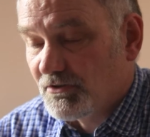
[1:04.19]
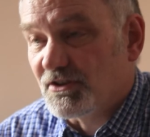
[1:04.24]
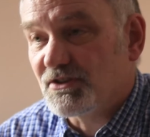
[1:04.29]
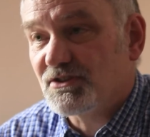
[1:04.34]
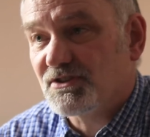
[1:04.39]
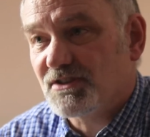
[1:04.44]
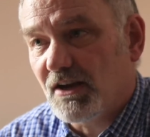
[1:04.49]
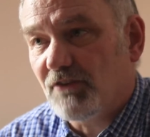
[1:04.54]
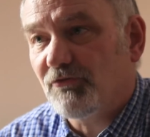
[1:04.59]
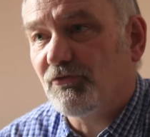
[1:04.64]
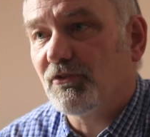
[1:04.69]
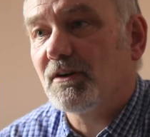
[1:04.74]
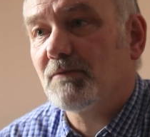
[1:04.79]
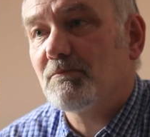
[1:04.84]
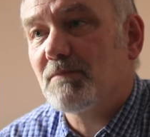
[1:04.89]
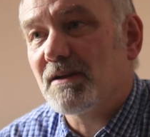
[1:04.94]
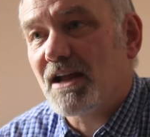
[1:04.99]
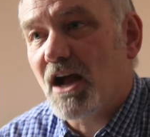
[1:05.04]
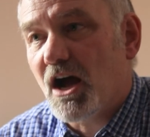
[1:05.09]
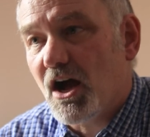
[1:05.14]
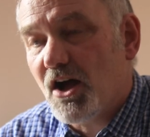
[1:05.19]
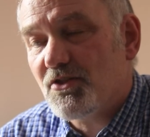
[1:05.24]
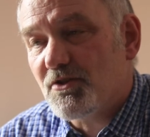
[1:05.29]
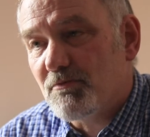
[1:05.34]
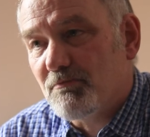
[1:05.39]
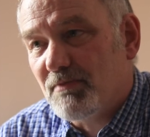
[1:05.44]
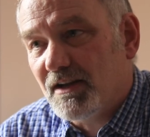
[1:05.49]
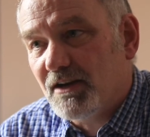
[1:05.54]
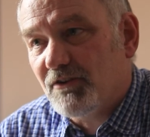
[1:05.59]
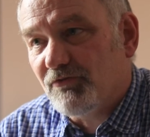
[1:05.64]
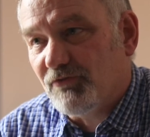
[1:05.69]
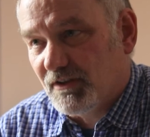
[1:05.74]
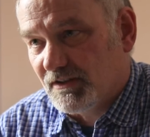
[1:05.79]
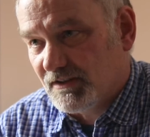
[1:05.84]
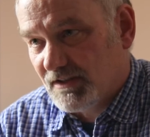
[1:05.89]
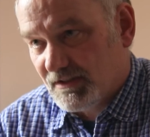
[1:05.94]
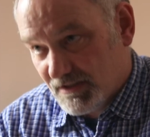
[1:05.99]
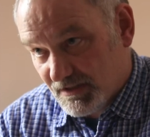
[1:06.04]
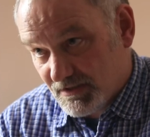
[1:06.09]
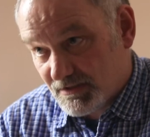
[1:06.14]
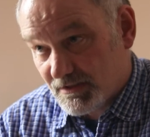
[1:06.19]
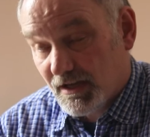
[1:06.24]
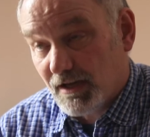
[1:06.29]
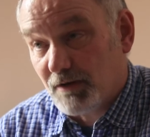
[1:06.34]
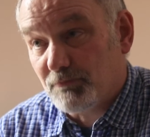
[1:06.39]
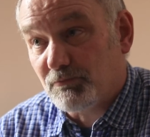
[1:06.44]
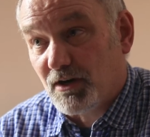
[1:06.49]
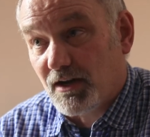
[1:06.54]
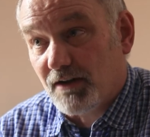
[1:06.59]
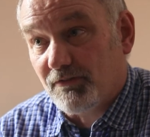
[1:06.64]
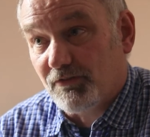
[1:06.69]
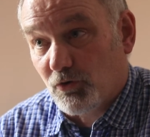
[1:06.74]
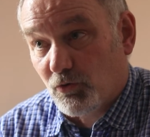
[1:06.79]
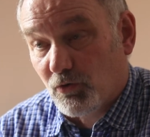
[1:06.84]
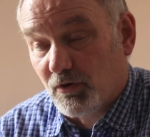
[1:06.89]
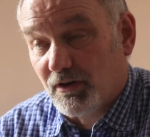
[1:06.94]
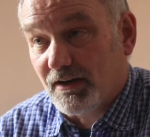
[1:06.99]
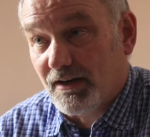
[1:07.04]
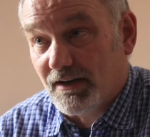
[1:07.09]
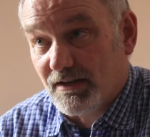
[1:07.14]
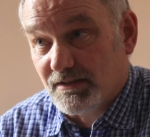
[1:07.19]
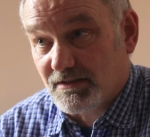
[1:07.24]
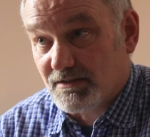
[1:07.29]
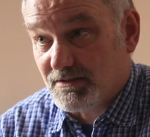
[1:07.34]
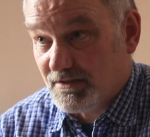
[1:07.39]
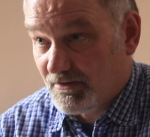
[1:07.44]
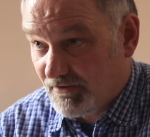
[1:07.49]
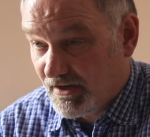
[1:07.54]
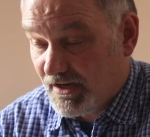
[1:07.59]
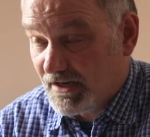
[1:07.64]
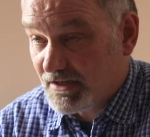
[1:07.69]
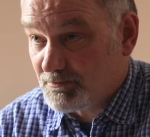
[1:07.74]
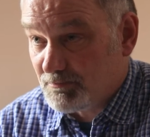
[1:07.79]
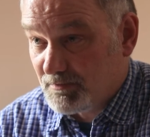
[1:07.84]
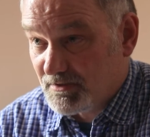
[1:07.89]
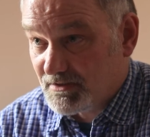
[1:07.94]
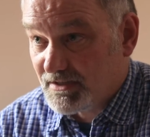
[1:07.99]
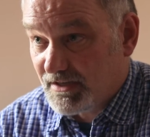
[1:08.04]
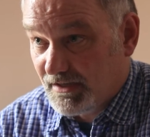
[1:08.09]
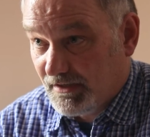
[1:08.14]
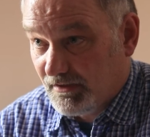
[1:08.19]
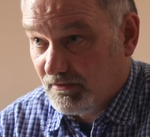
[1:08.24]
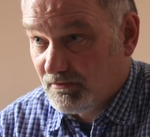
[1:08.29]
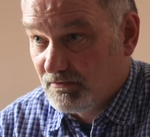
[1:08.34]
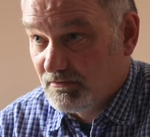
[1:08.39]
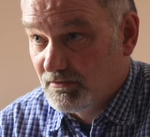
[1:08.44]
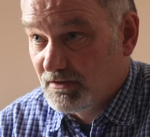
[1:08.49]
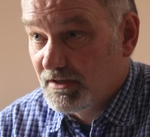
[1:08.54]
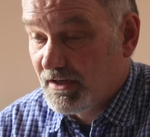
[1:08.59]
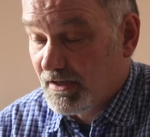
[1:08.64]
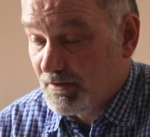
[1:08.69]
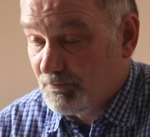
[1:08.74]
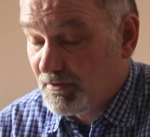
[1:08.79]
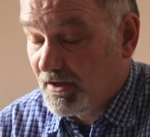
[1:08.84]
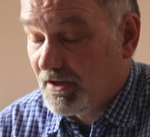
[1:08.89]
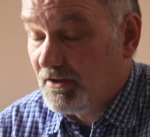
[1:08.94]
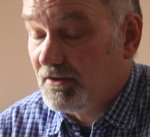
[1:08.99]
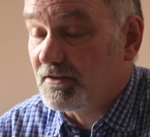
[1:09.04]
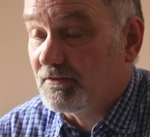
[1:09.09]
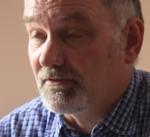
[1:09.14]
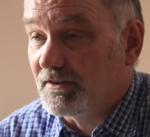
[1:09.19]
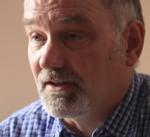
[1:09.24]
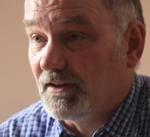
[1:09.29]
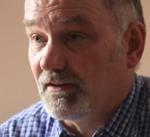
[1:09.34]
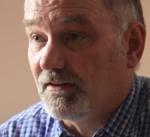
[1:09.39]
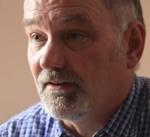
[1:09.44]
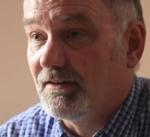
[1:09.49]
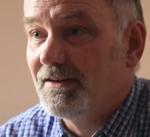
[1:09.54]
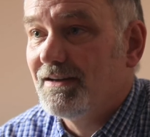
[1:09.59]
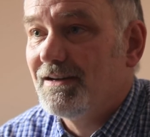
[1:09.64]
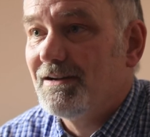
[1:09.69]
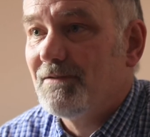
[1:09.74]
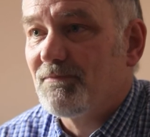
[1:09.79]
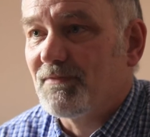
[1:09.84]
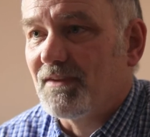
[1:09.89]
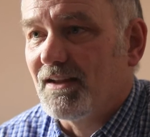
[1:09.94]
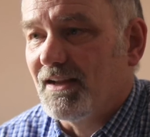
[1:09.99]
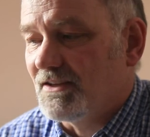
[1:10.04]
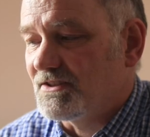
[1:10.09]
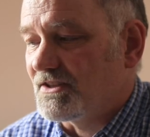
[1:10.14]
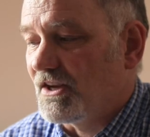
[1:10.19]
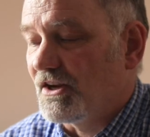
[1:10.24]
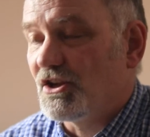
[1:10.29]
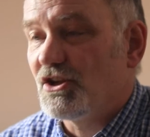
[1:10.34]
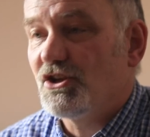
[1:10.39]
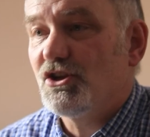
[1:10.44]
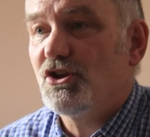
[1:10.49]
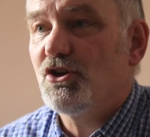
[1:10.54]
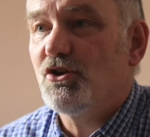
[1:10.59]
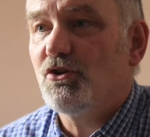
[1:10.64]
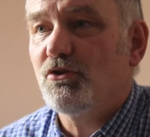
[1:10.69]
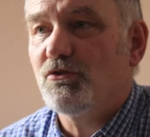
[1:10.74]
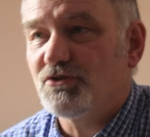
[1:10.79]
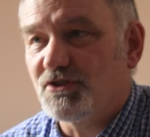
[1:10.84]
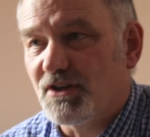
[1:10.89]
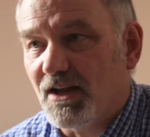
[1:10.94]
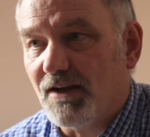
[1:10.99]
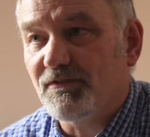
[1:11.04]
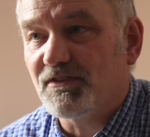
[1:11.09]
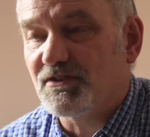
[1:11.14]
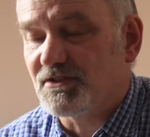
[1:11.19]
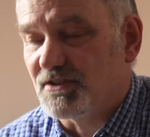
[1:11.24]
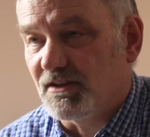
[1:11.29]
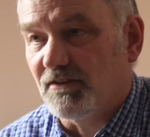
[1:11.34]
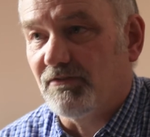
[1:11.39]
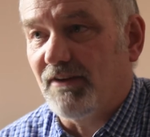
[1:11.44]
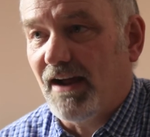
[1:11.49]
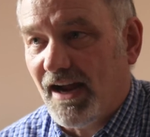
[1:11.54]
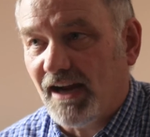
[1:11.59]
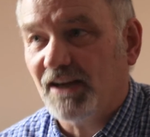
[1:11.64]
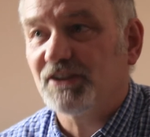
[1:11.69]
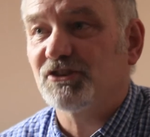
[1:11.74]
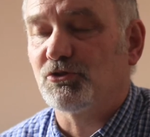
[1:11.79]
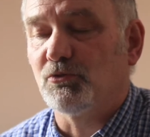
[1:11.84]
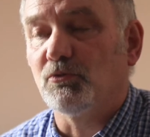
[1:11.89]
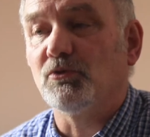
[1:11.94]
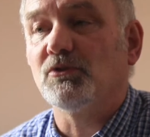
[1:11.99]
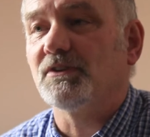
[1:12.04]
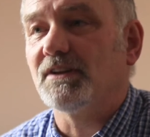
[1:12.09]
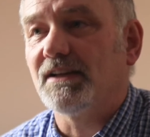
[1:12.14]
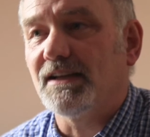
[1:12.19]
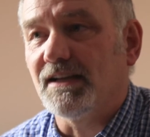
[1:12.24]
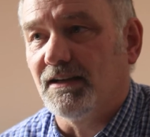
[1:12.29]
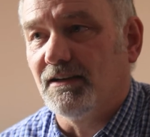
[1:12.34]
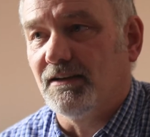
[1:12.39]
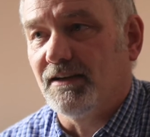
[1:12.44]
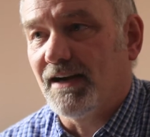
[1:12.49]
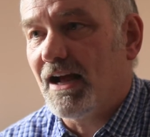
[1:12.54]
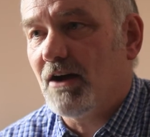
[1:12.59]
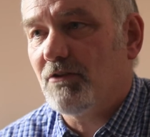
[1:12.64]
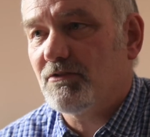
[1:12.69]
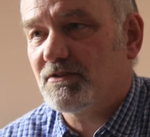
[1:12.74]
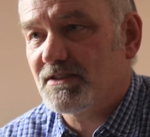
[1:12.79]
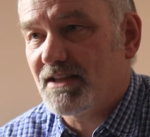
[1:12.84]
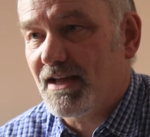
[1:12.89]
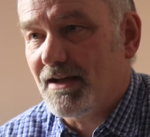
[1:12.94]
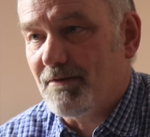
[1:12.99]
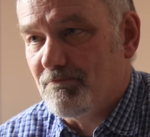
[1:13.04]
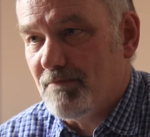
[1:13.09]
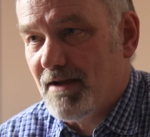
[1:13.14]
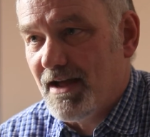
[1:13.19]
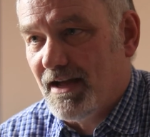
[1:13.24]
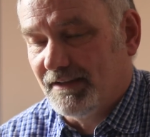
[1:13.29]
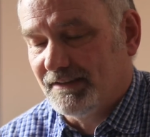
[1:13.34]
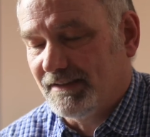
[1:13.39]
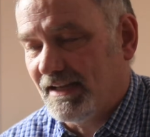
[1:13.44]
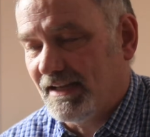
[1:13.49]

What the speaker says: the suffering beyond the benefit that this nonprofit organizes of hospice care and palliative care is a huge deficit of actual need. And how is that met?